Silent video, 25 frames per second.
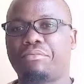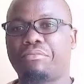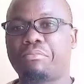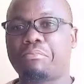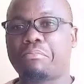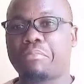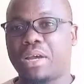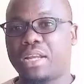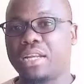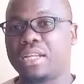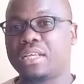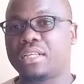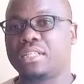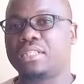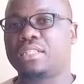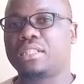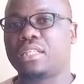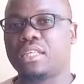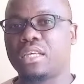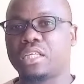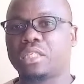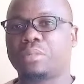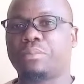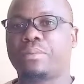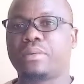manage
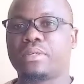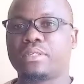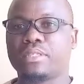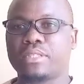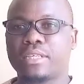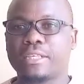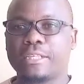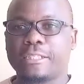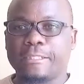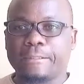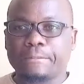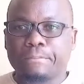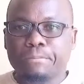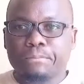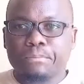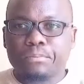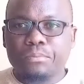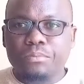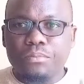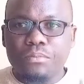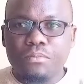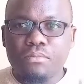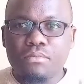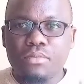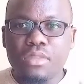the expenses.
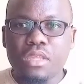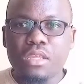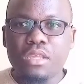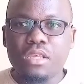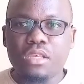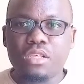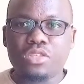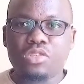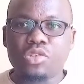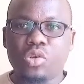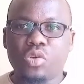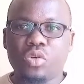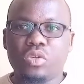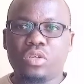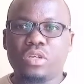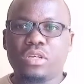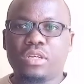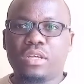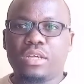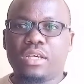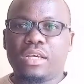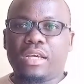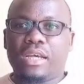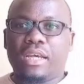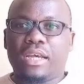So
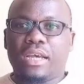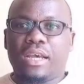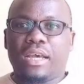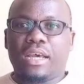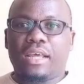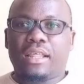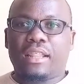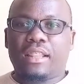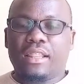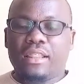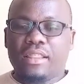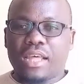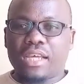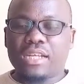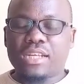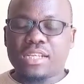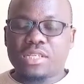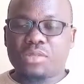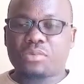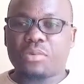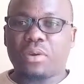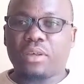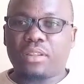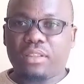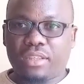that
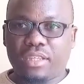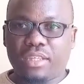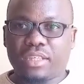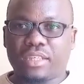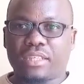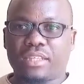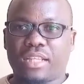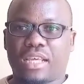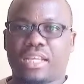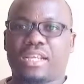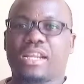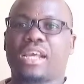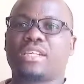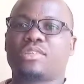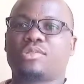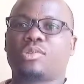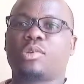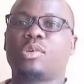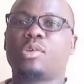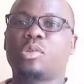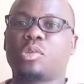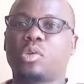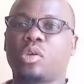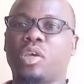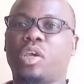is one thing that has
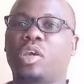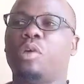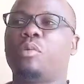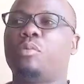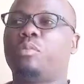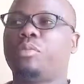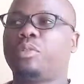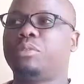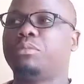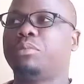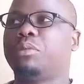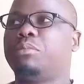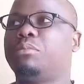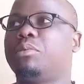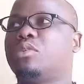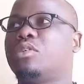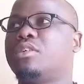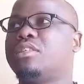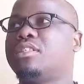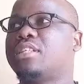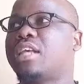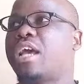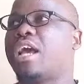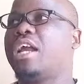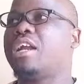also helped me,
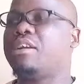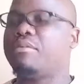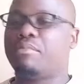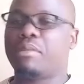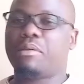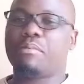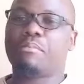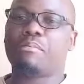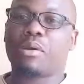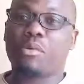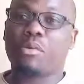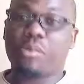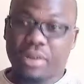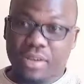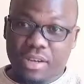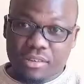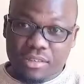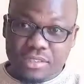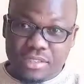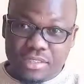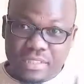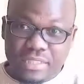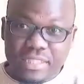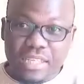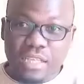because I remember when I
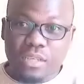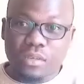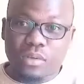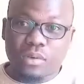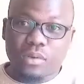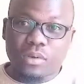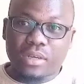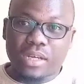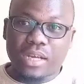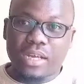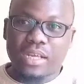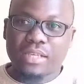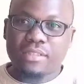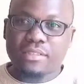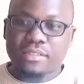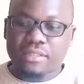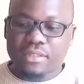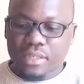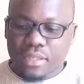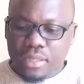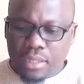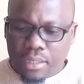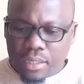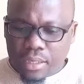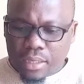was single,
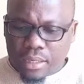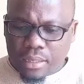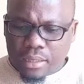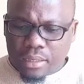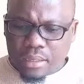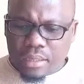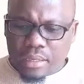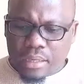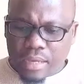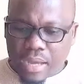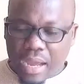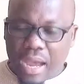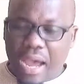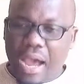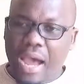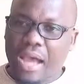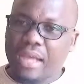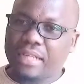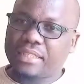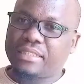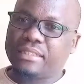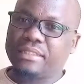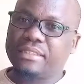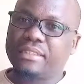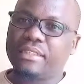guys, I
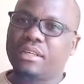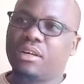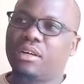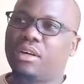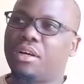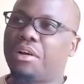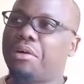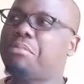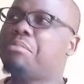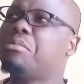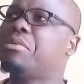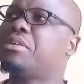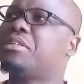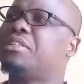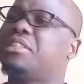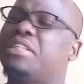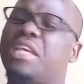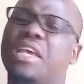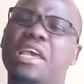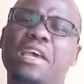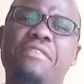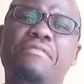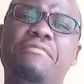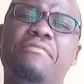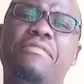had
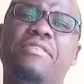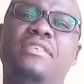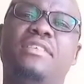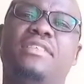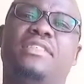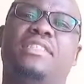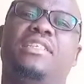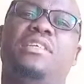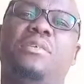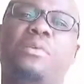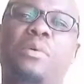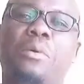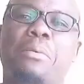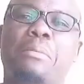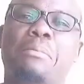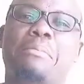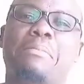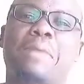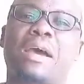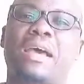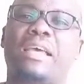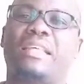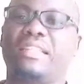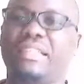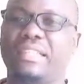almost every single
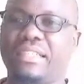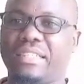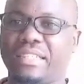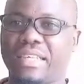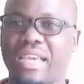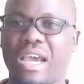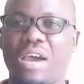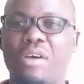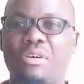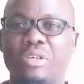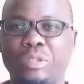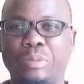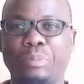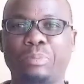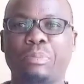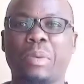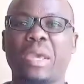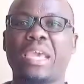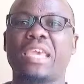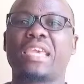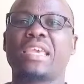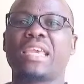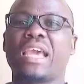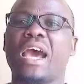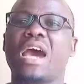month I was
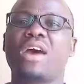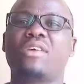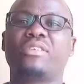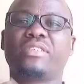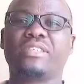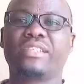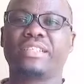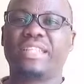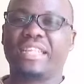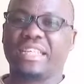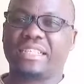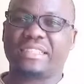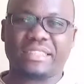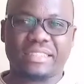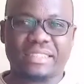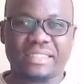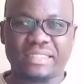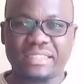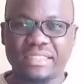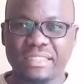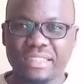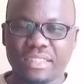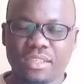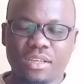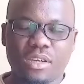paying out
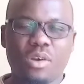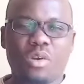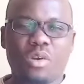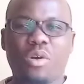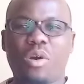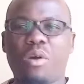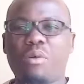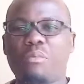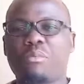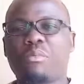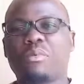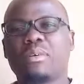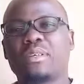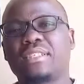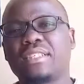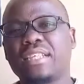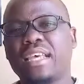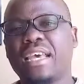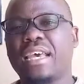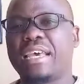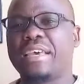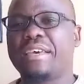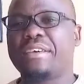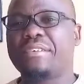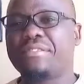debts.
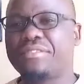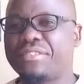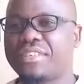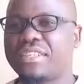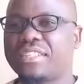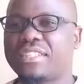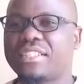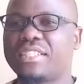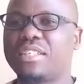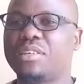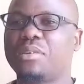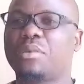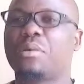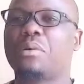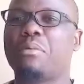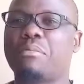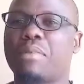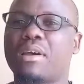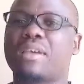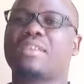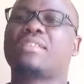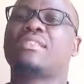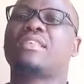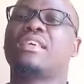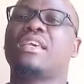Almost every single
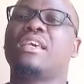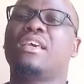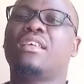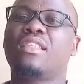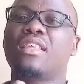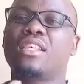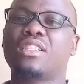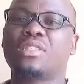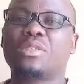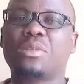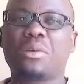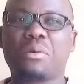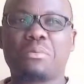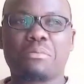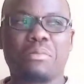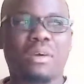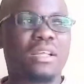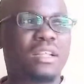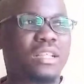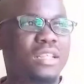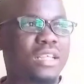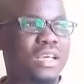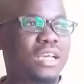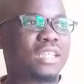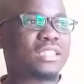month. There's no
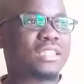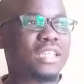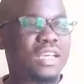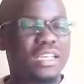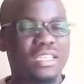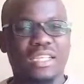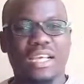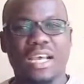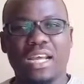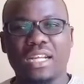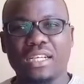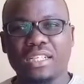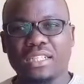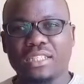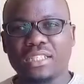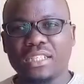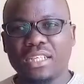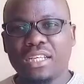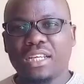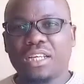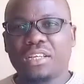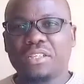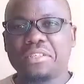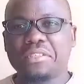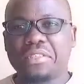month I just had
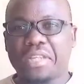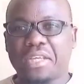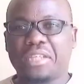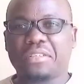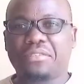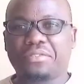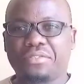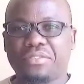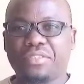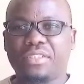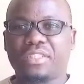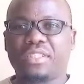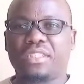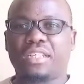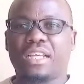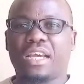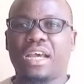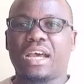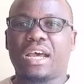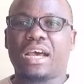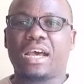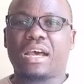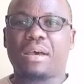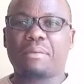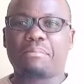debt-free
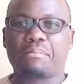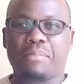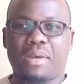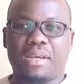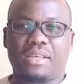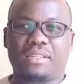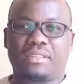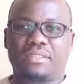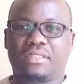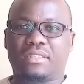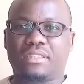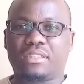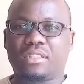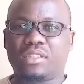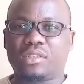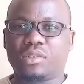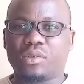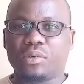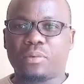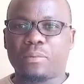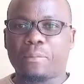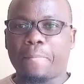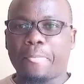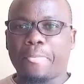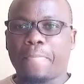month,
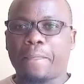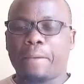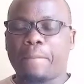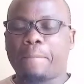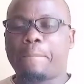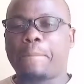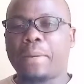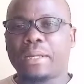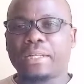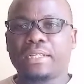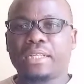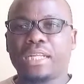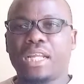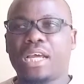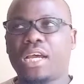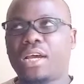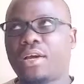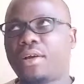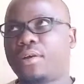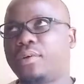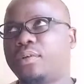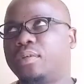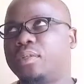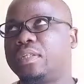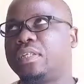But
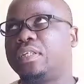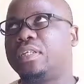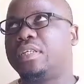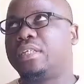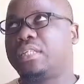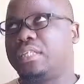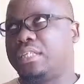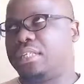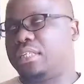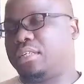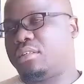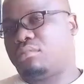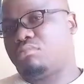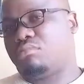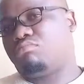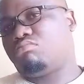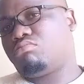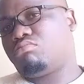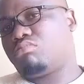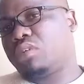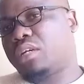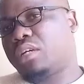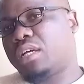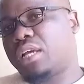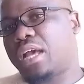now,
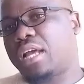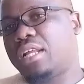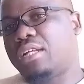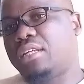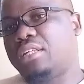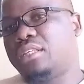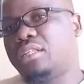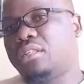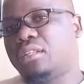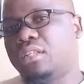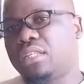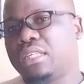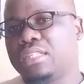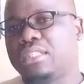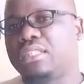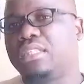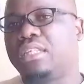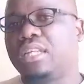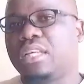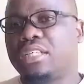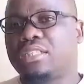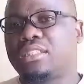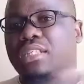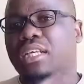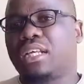and these
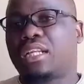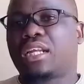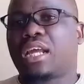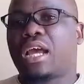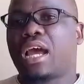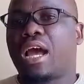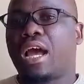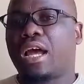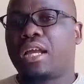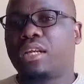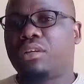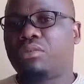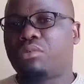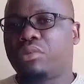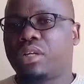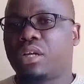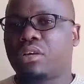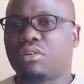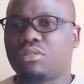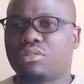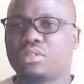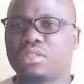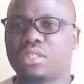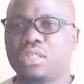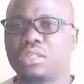debts that I had when
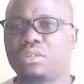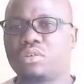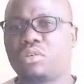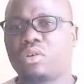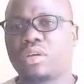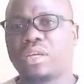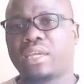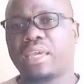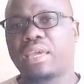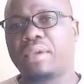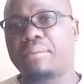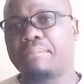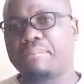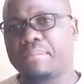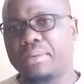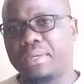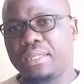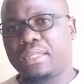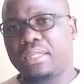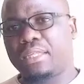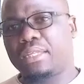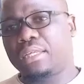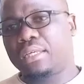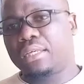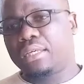I was single
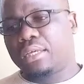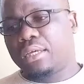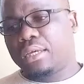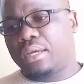came